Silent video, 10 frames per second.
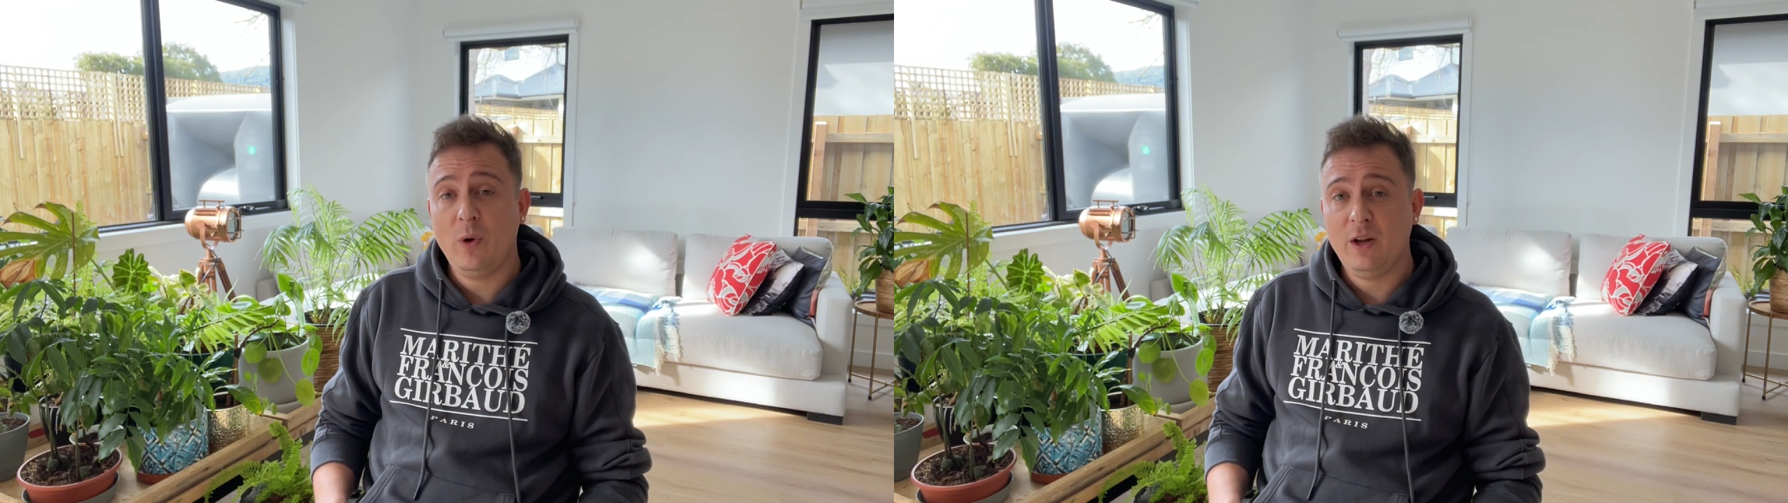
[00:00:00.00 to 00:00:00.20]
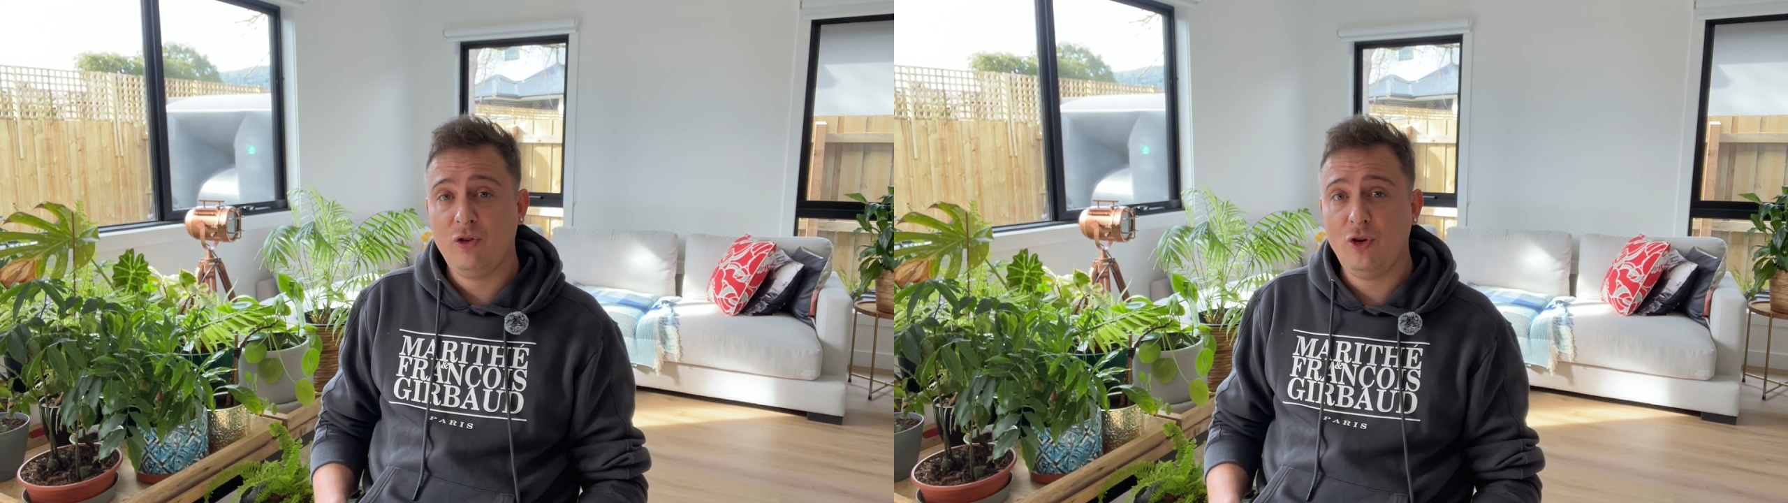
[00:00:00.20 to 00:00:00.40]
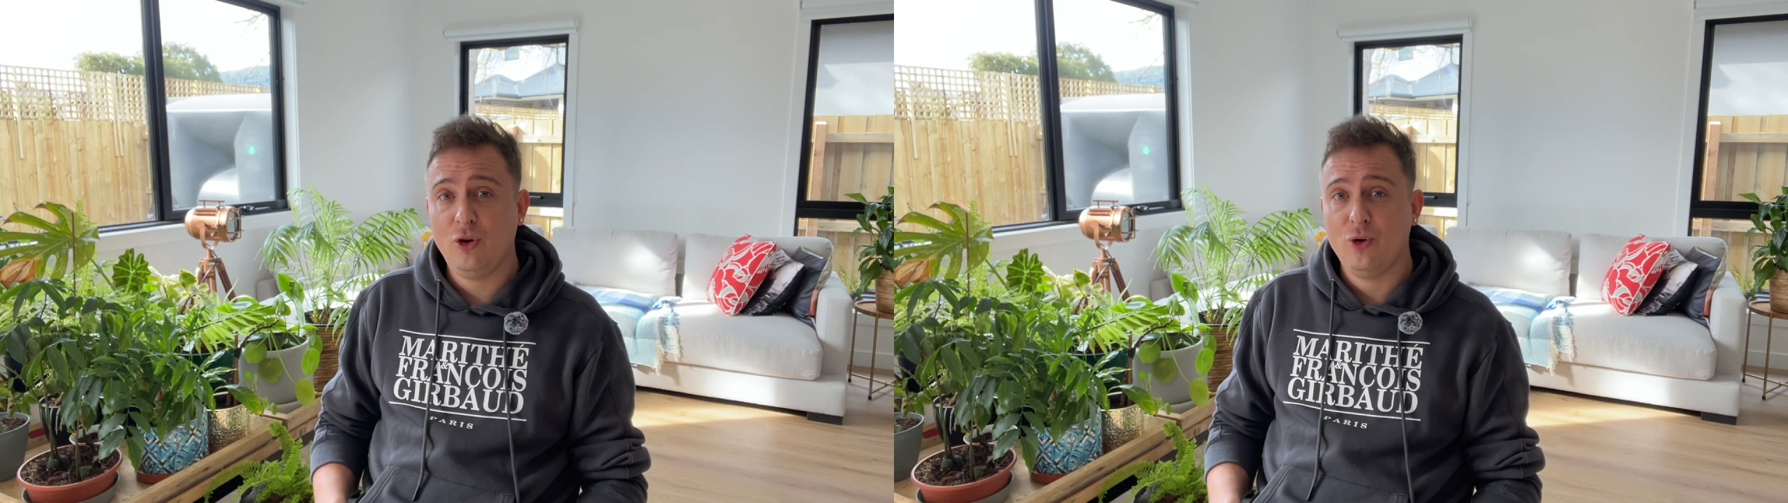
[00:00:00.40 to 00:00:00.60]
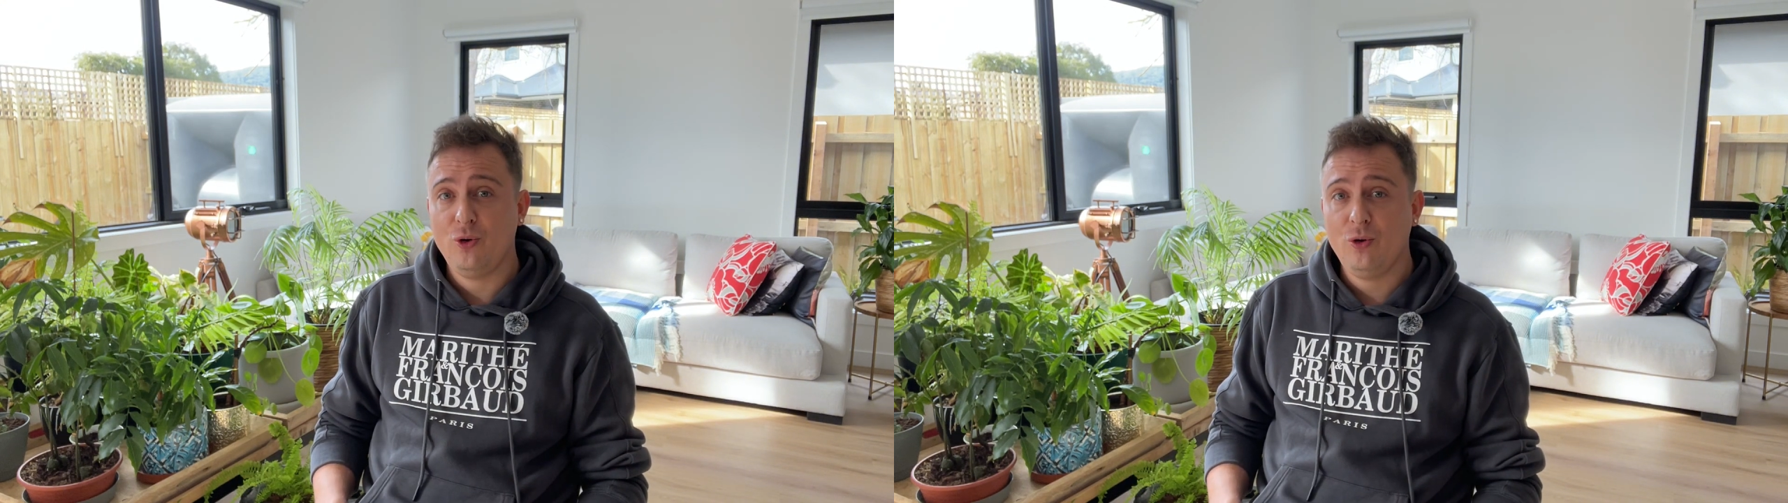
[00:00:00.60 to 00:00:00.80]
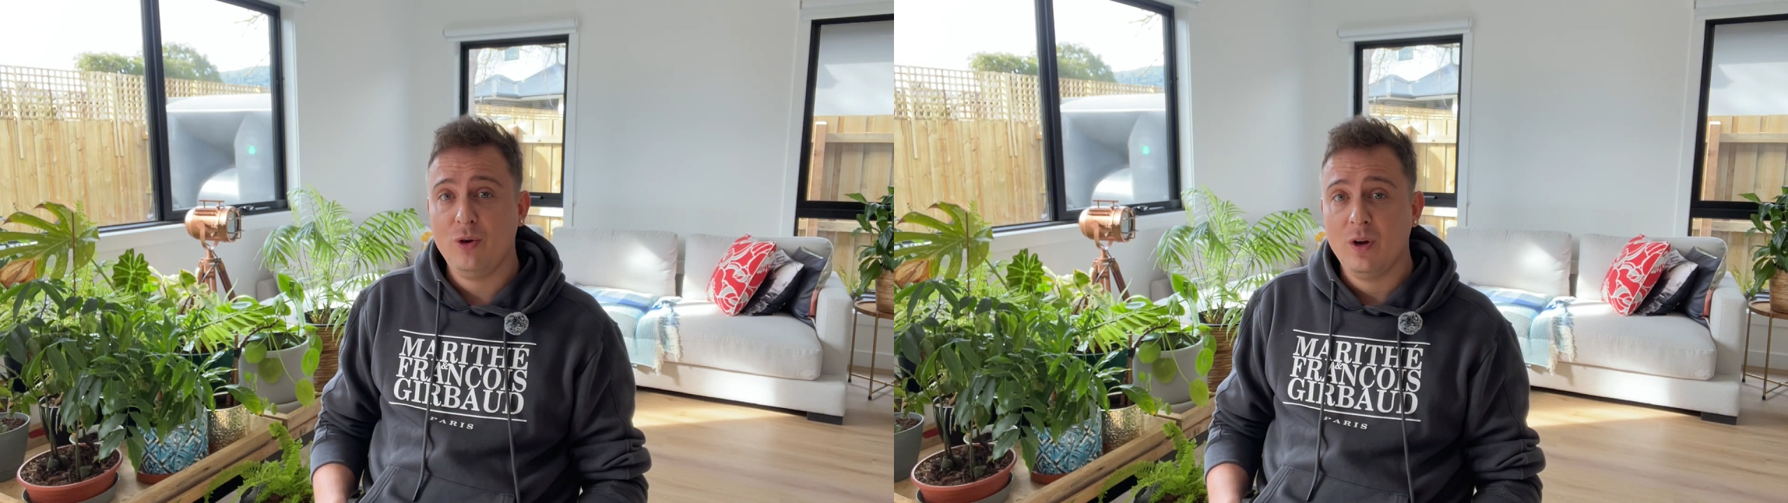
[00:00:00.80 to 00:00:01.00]
week
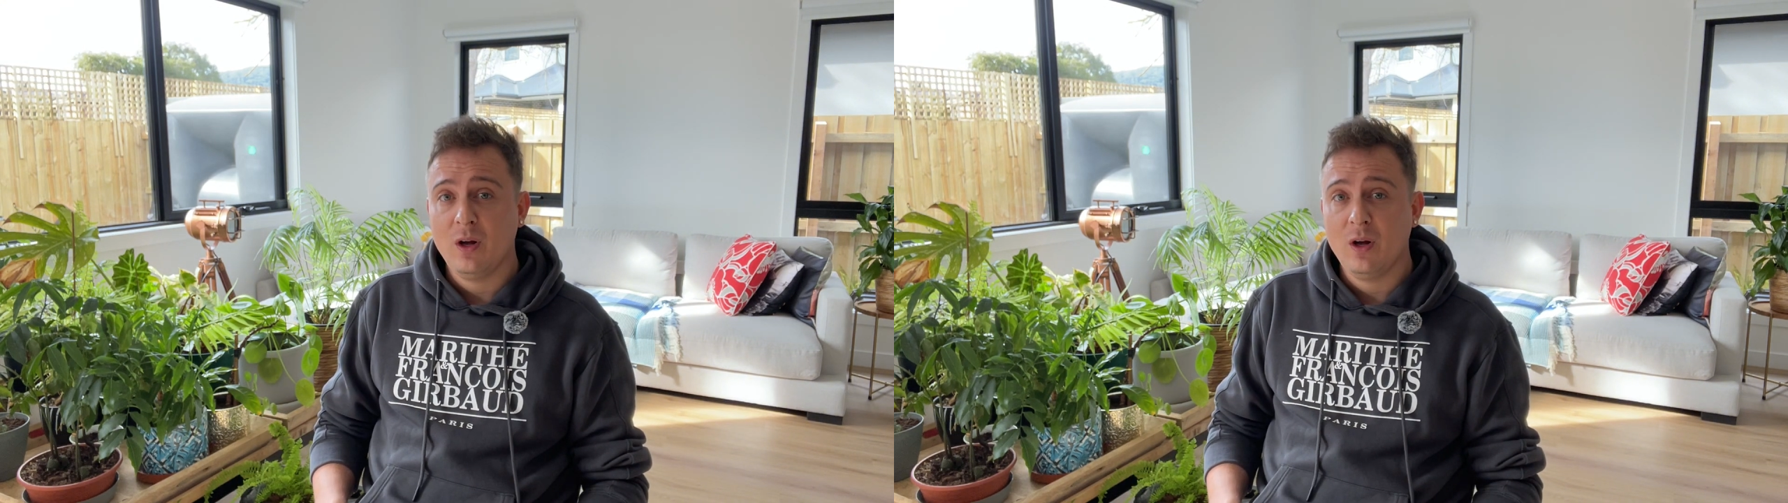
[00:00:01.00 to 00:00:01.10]
2,